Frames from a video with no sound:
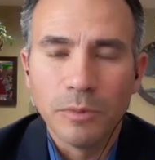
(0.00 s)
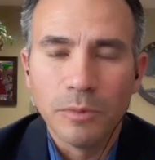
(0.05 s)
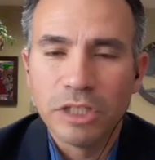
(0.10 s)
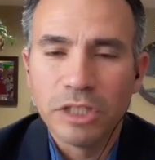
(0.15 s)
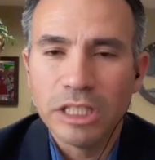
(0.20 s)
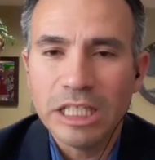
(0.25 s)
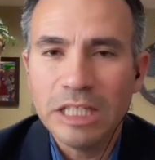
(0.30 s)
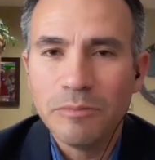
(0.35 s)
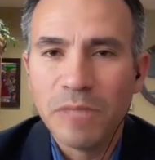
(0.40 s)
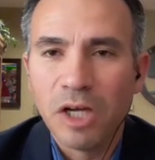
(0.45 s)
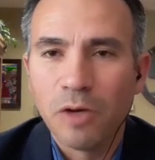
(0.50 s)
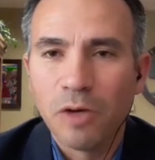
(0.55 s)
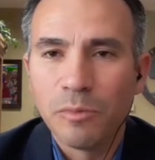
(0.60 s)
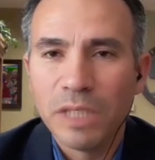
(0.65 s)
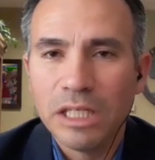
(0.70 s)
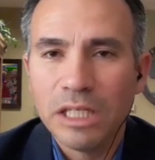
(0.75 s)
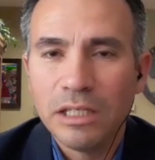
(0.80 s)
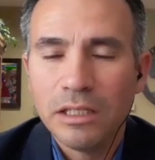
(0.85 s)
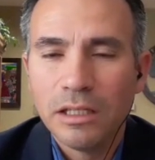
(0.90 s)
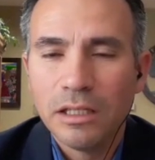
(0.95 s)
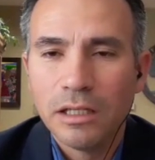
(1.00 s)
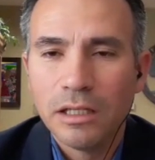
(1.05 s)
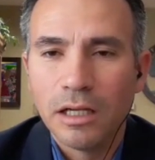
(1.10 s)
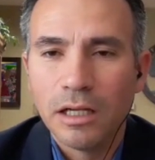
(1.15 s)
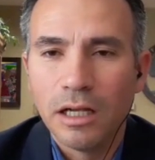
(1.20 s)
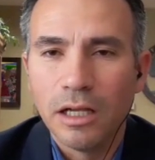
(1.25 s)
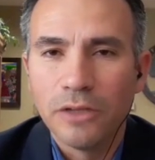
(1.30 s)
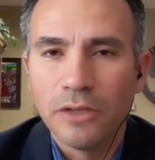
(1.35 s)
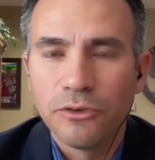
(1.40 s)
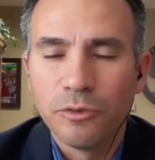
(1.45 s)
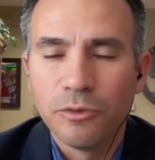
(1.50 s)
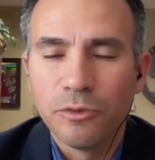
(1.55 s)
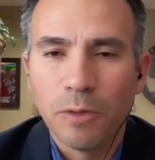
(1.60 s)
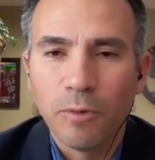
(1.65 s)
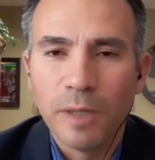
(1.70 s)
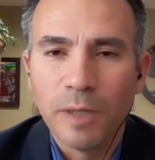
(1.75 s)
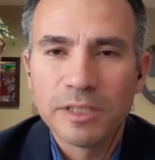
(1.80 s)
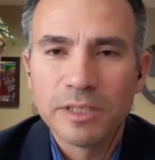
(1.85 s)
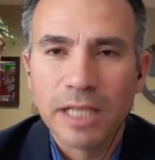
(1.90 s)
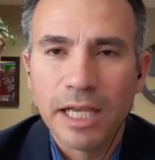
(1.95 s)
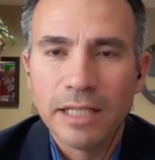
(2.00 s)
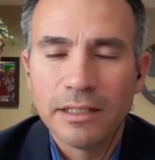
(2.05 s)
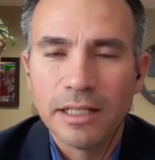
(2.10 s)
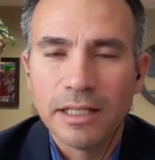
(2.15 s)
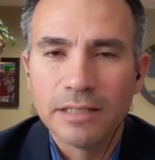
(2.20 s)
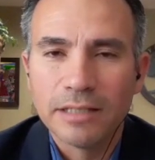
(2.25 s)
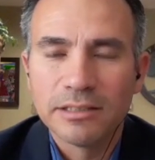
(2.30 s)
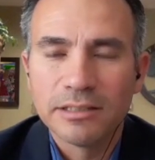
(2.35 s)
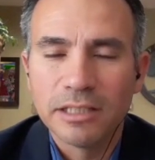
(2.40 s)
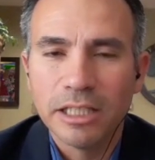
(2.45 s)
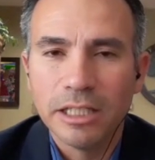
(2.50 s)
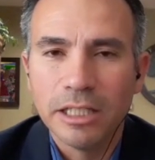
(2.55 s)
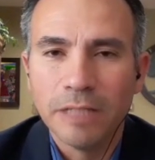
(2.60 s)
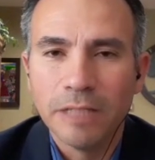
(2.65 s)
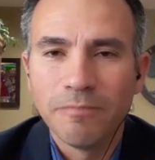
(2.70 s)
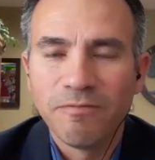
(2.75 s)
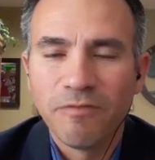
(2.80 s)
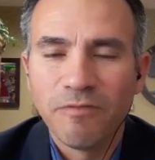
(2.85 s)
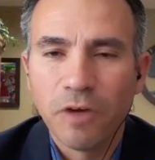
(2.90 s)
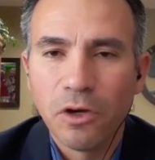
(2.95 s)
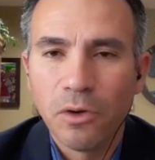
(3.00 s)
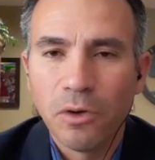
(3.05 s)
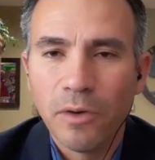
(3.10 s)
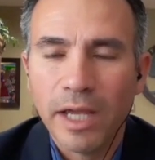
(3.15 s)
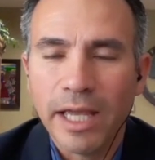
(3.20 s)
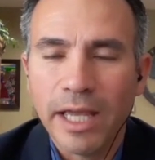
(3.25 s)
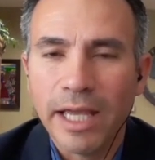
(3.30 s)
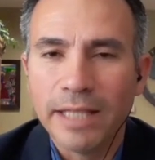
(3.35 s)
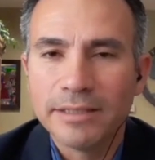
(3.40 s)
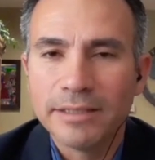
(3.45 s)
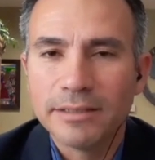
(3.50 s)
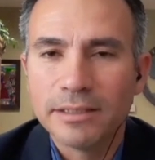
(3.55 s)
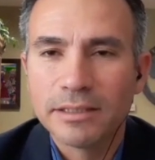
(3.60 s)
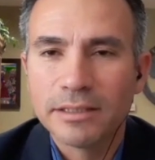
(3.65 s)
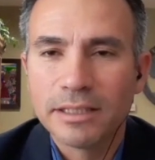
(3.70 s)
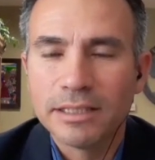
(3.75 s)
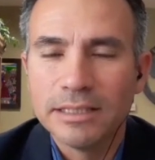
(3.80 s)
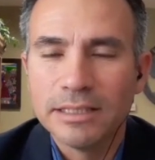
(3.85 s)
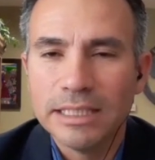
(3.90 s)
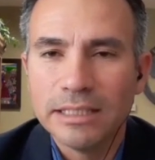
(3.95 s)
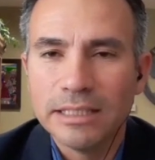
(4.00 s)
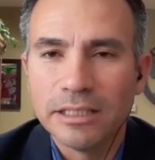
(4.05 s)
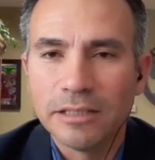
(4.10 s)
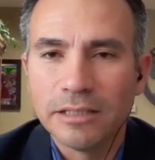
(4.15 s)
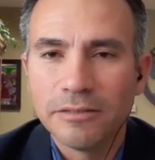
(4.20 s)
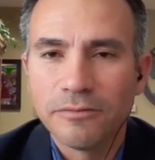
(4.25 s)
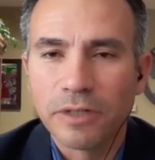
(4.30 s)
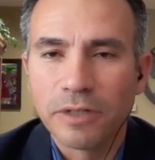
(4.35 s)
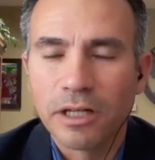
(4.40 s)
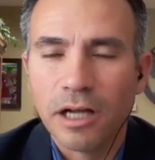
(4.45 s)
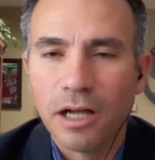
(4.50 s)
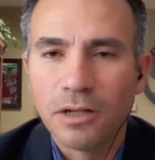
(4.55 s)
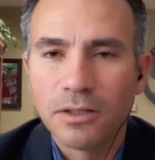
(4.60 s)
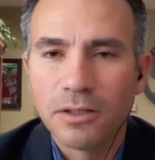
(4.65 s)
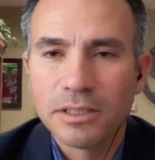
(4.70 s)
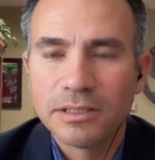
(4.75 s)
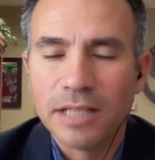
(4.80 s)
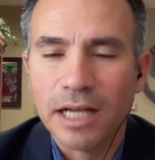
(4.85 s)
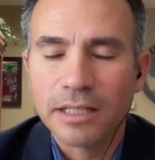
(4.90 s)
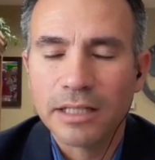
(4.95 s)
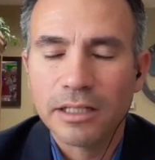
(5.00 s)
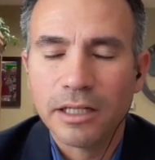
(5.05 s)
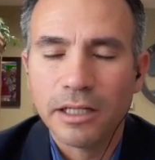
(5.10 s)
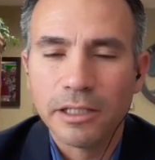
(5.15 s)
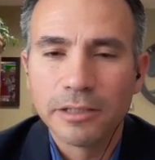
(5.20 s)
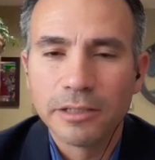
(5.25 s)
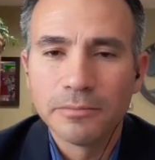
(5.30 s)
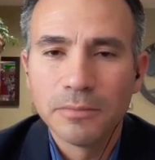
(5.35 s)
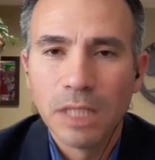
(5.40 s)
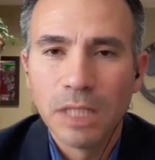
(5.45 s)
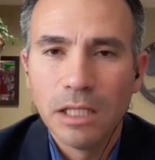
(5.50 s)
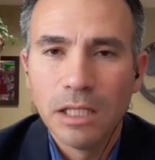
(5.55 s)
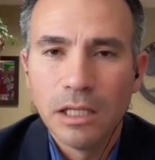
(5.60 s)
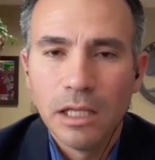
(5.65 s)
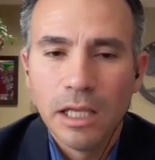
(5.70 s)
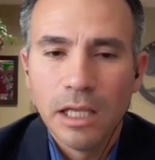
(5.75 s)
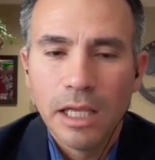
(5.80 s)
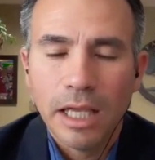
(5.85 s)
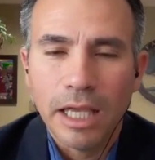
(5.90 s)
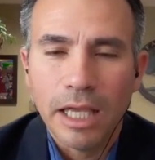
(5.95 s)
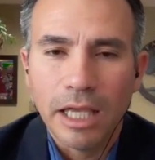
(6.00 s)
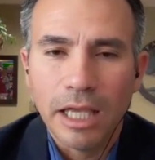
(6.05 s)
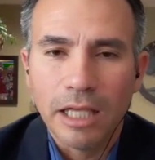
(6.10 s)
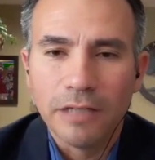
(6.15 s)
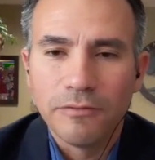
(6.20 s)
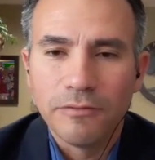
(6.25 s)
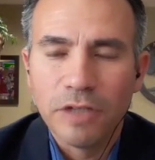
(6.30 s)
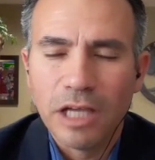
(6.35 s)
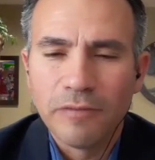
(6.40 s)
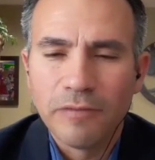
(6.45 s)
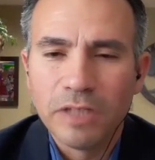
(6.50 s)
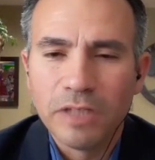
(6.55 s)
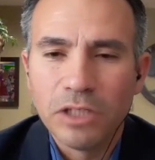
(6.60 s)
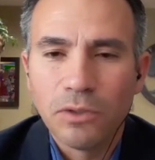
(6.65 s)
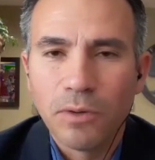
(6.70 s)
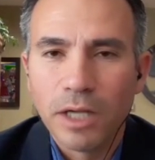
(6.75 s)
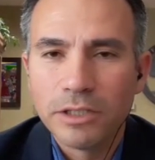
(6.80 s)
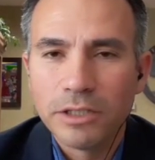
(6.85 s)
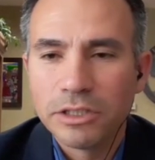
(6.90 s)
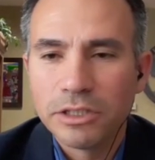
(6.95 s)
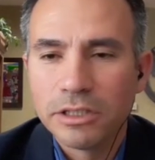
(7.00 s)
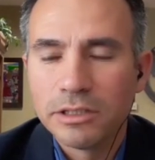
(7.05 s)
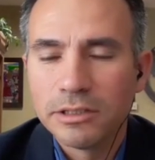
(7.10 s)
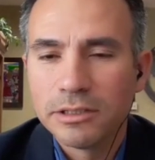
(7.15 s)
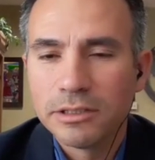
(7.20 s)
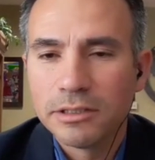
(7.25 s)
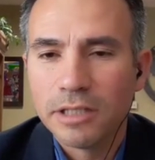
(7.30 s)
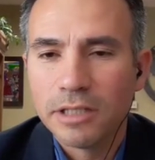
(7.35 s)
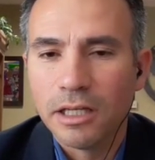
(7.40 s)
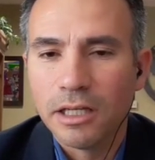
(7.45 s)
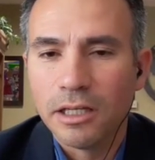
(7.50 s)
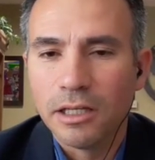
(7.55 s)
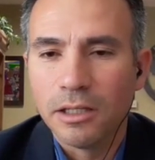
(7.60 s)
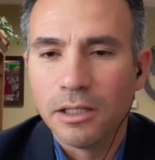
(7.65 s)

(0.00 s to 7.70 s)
You can email me through my website. That's info@CadenaForCongress.com. And if you have any questions